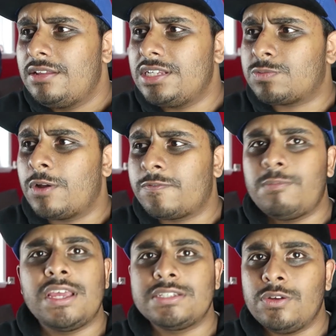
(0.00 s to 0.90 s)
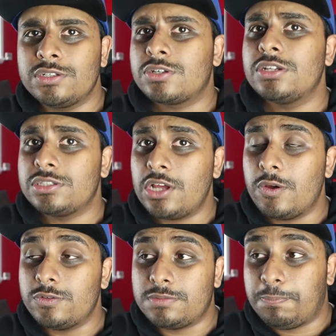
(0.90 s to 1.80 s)
This one for me is not as good as
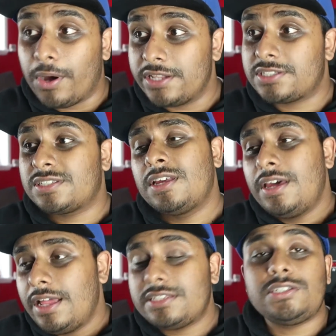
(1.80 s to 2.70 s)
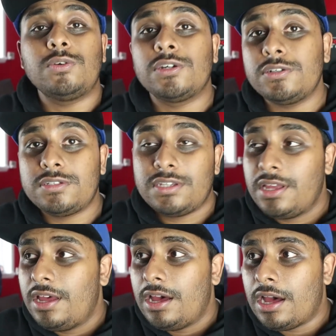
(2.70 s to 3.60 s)
those, but it's still good.
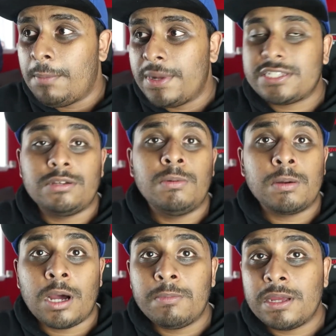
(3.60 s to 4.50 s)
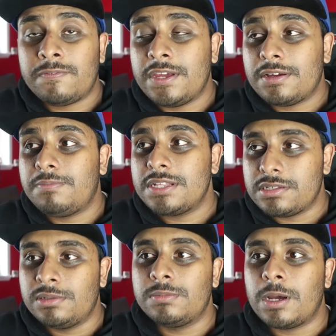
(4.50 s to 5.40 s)
Better than Homecoming, I think. Better
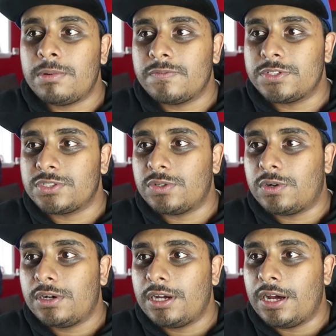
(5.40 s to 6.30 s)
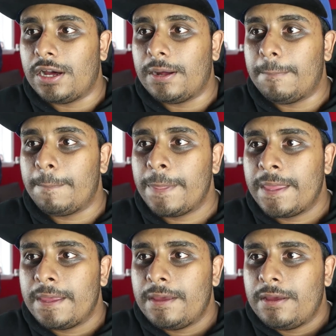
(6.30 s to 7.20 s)
than Homecoming for sure.
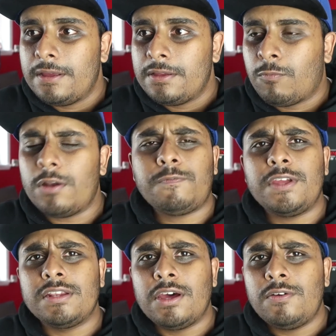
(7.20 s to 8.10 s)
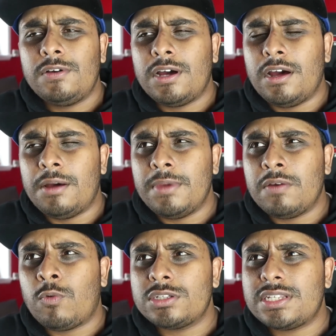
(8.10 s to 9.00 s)
One thing though,
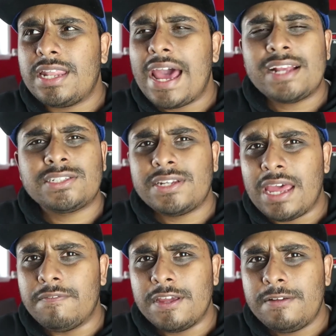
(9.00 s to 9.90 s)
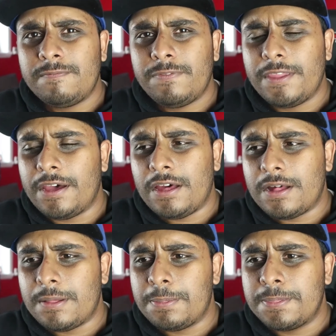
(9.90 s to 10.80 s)
it wasn't action heavy
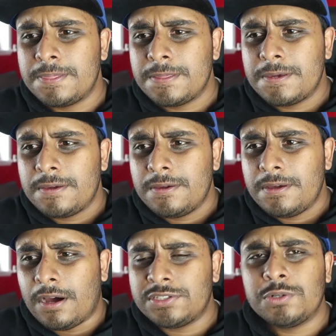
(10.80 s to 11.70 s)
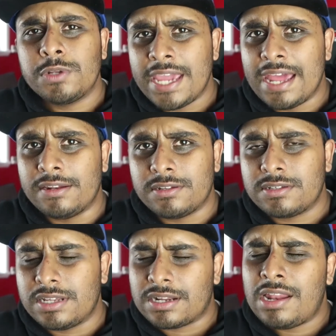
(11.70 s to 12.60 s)
until the end.
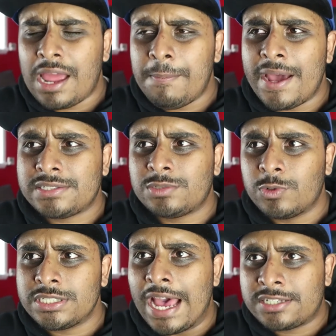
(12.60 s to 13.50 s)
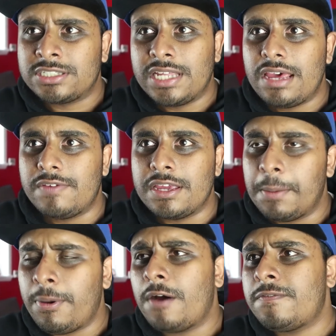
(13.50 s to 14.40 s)
The climax was action heavy.
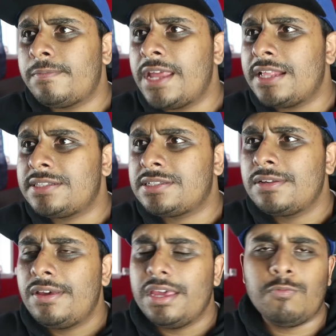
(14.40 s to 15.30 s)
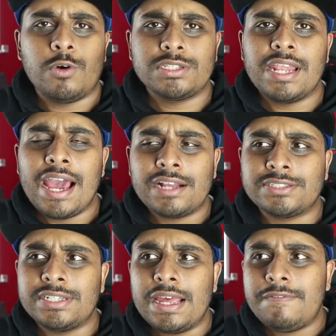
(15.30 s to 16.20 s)
Apart from that, it wasn't
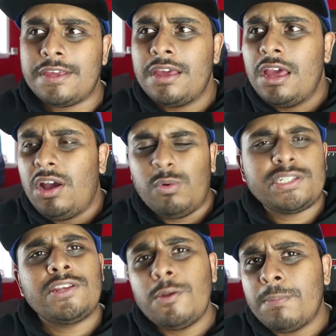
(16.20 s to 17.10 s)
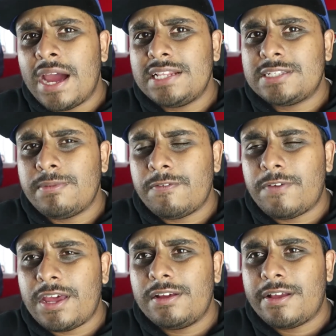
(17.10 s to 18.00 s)
action heavy, which I don't mind, to be
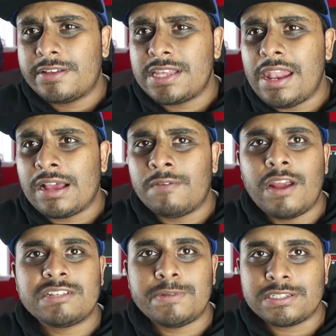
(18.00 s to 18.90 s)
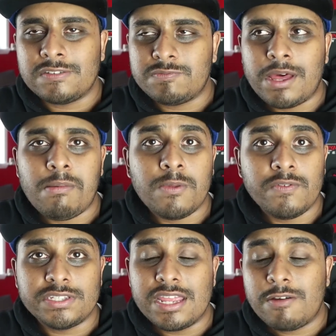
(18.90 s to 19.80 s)
fair, because I like other aspects of Spider-Man
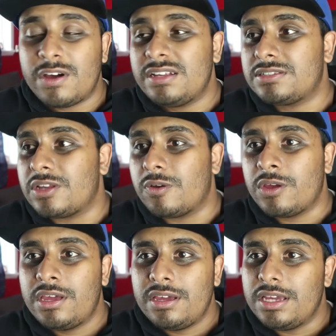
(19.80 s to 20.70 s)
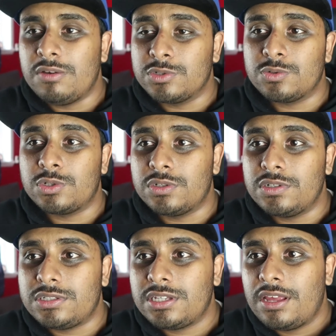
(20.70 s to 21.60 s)
movies anyway, so it was all
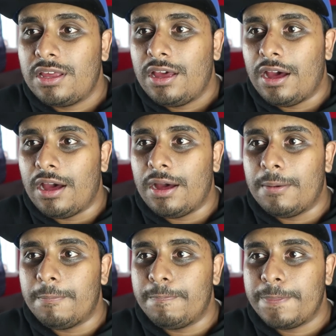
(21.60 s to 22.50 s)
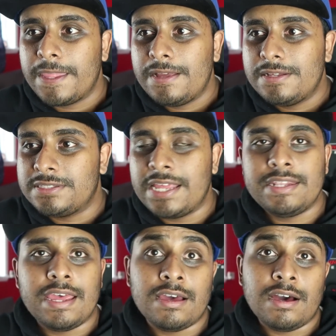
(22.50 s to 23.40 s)
good.
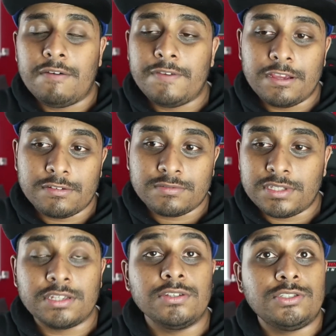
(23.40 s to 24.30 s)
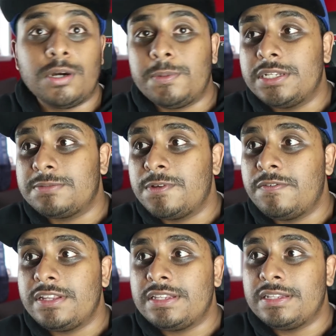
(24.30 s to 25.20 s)
Zendaya, I think, did a good job in this
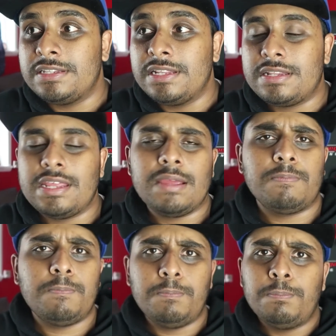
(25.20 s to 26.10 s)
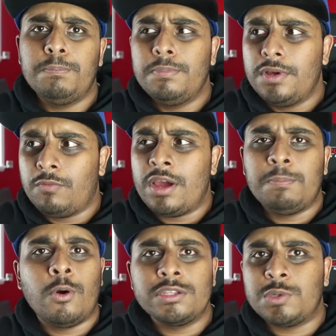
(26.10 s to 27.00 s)
movie. They went
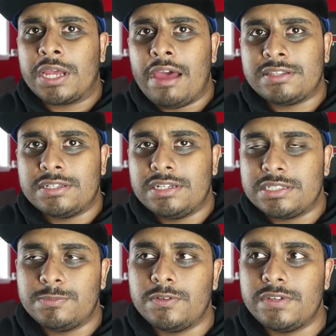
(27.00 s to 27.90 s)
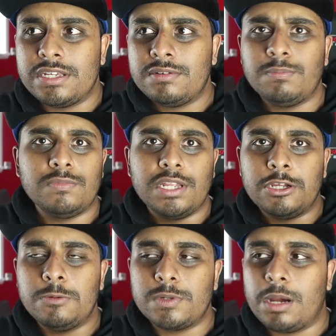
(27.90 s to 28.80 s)
more into a character in this movie than
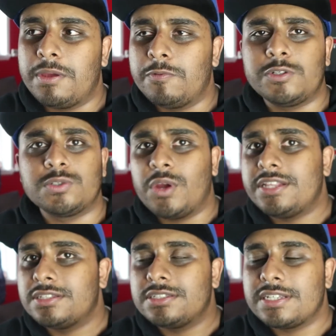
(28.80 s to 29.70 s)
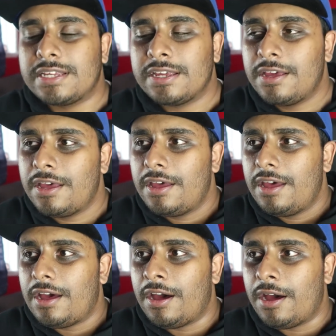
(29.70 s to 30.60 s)
Homecoming, which is great to see.
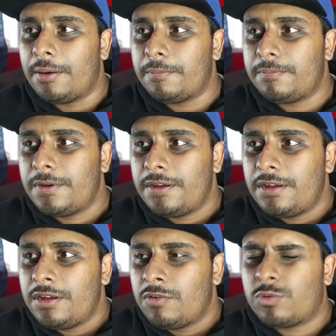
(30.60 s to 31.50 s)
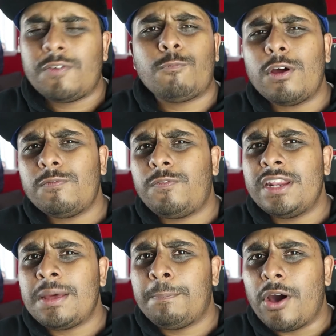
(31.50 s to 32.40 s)
The one
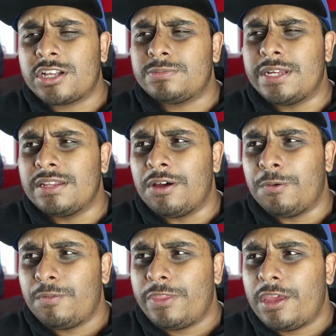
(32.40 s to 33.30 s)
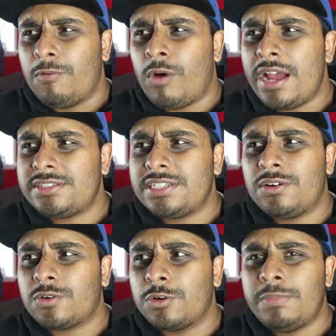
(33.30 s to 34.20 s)
thing that bugs me though, why is she
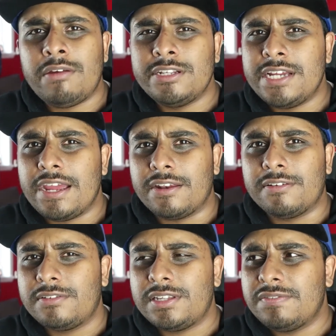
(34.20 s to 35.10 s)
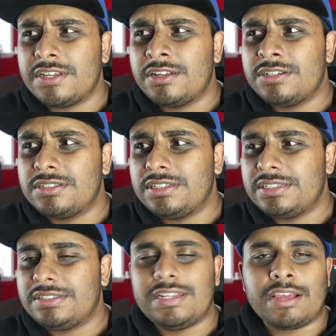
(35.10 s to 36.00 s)
not called Mary Jane? If
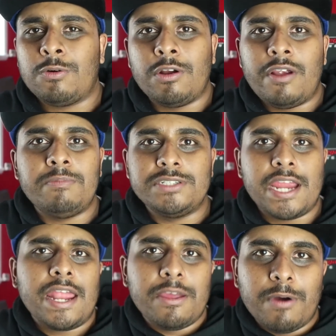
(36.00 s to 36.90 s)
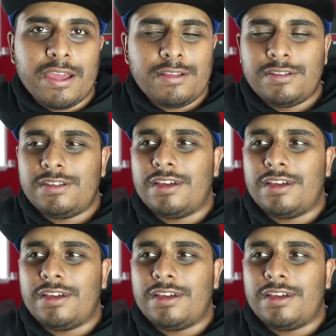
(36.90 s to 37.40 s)
they call her MJ anyway.